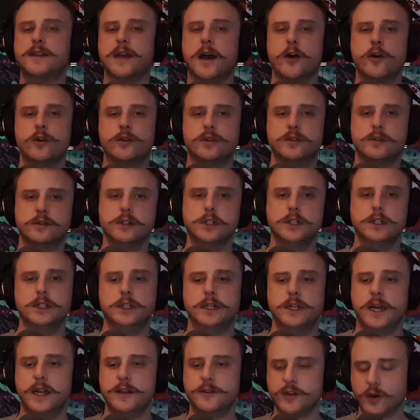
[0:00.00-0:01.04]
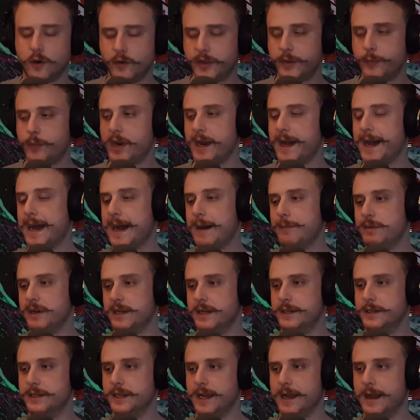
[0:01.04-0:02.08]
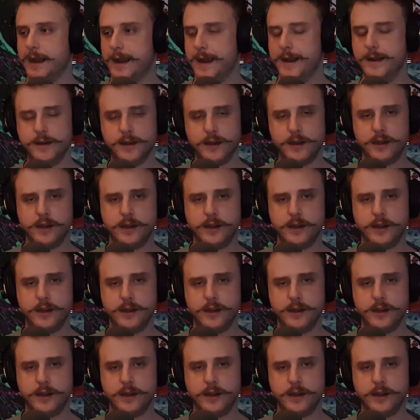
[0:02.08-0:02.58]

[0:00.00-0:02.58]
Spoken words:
out and told them what happened. And